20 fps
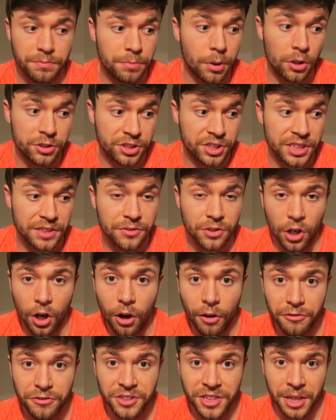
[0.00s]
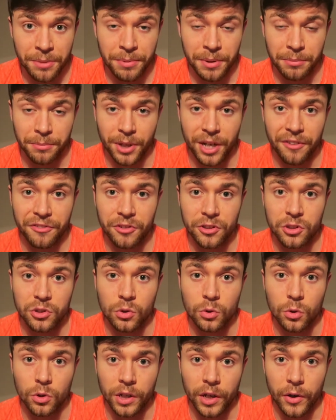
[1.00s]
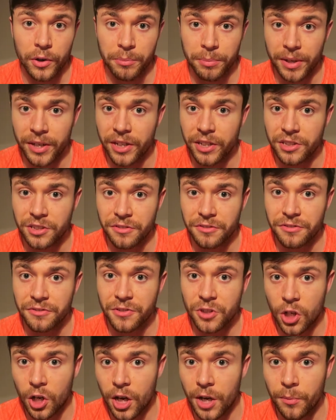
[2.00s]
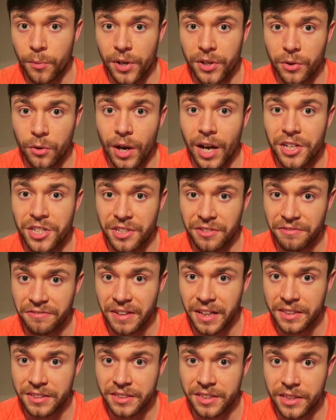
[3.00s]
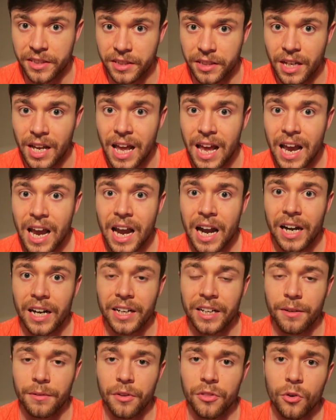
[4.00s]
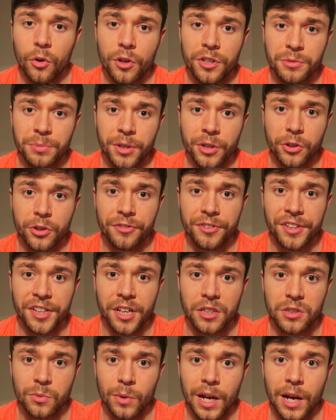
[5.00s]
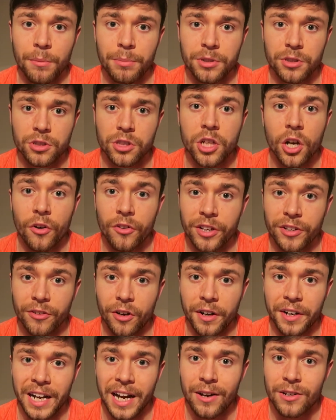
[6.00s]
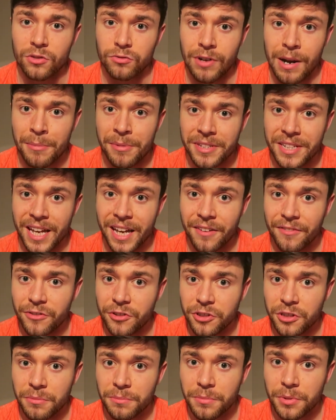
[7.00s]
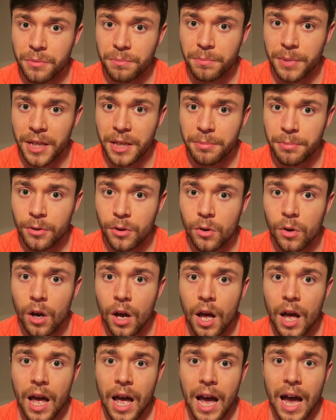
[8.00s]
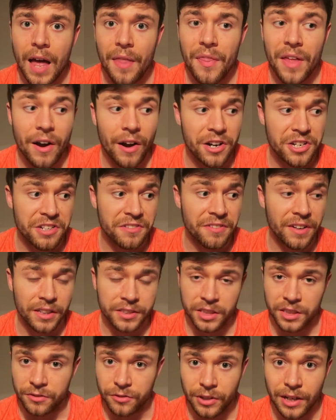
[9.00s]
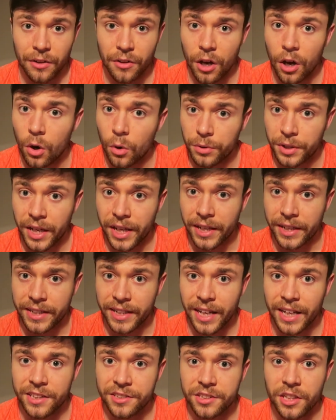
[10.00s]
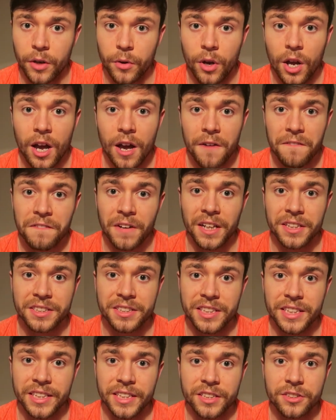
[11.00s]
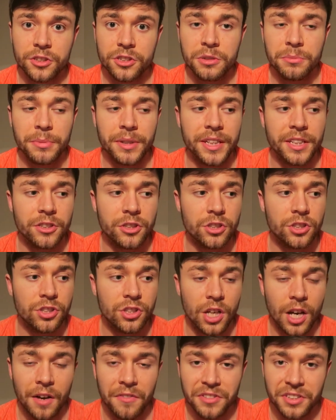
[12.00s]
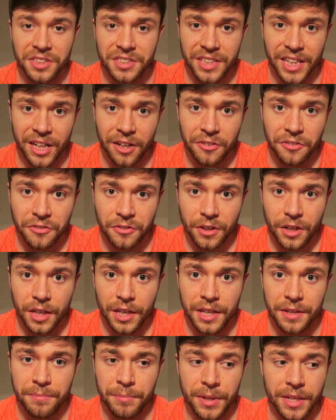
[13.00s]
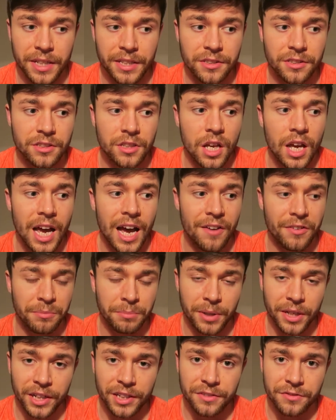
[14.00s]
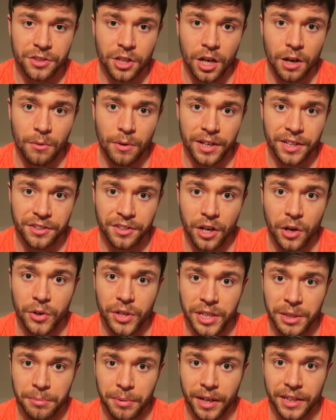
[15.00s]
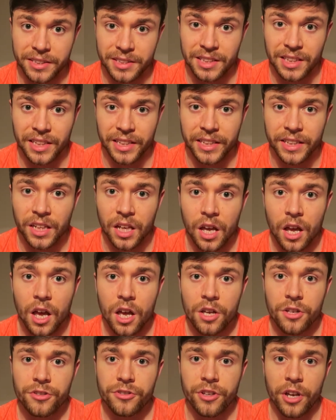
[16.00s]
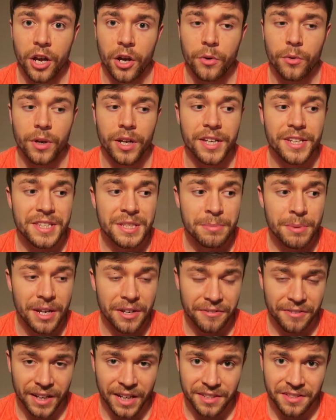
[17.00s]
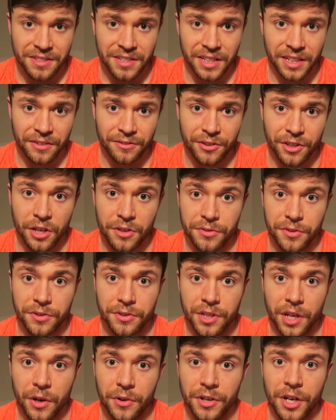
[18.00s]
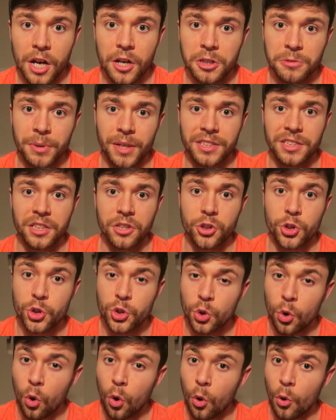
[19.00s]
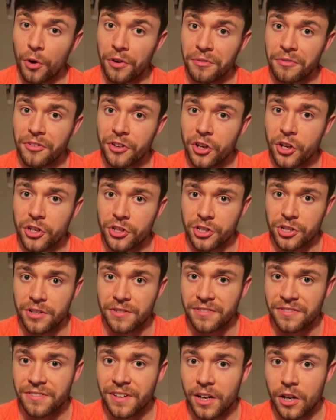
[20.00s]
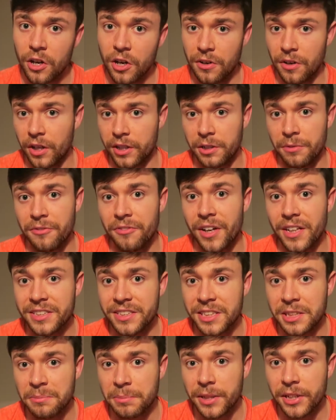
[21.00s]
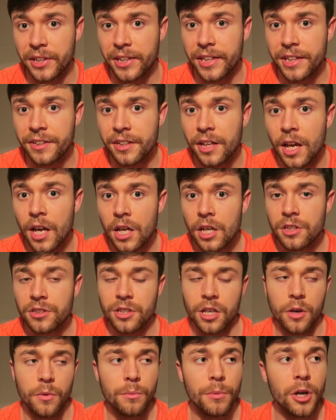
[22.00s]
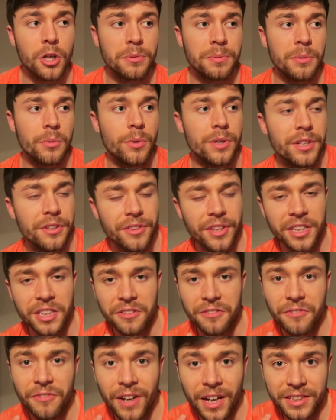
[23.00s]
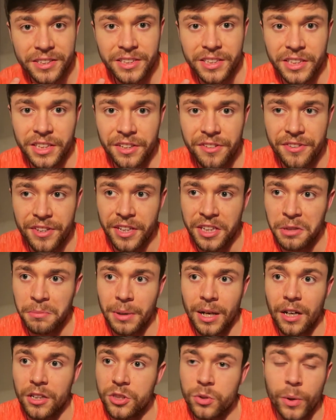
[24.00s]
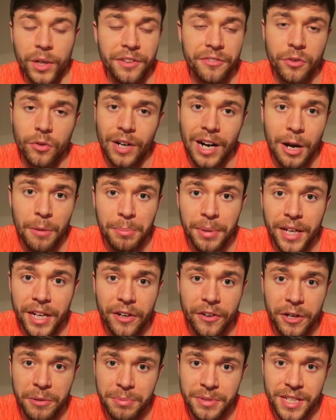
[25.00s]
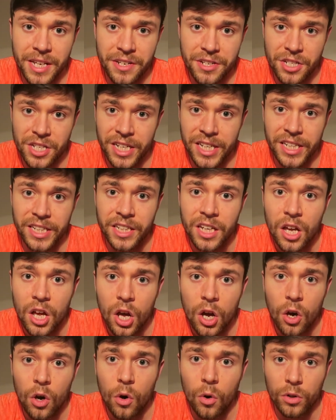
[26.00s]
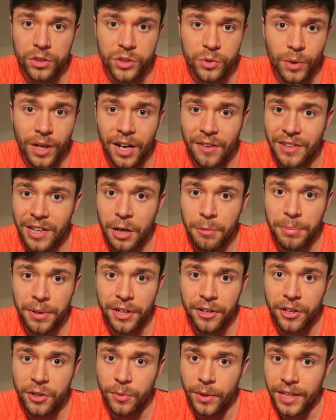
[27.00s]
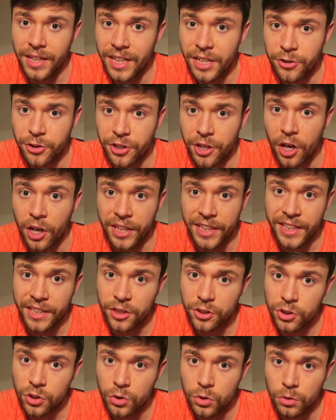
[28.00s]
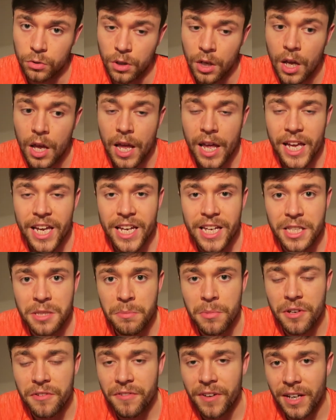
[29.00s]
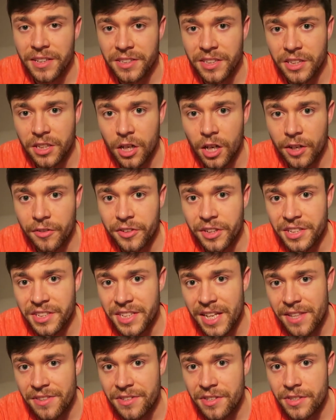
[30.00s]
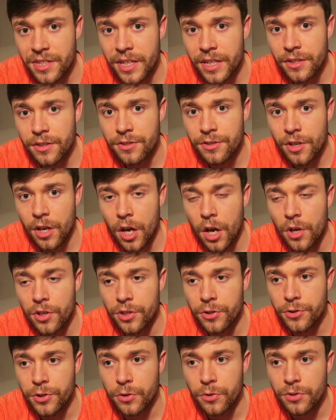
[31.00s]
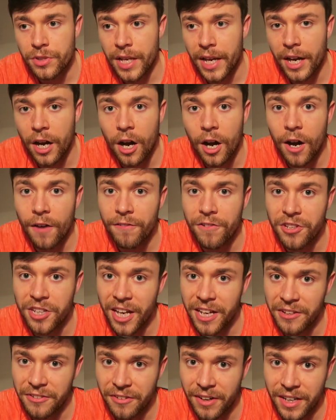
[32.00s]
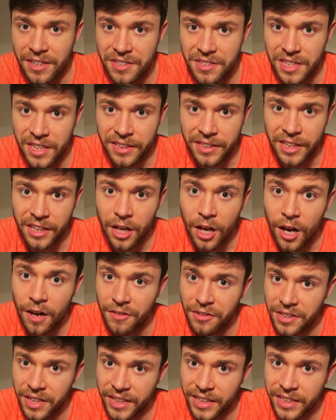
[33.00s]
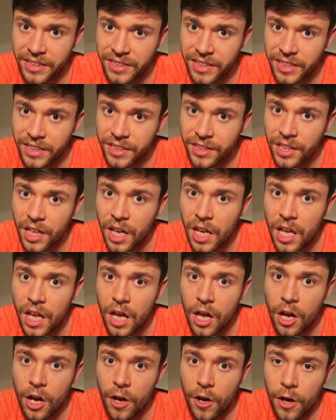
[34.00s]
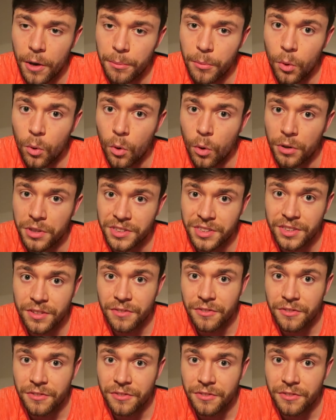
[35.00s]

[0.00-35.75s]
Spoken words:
positives of skipping breakfast or going periods of time where you're actually fasting. And I thought this would be a good video as well, because currently right now it's Ramadan for some people and they're actually fasting throughout the whole day. Okay, so fasting doesn't mean just starving yourself, it means having periods of time where you don't eat, basically. So intermittent fasting, for those of you who don't know, is basically a shortened version of like a fasting period. So most people, when you think of fasting, you think about a 24-hour period potentially, or a 12-hour period where you literally aren't eating at all. Intermittent fasting kind of condenses it, so you do say half a day fasting and half a day eating, or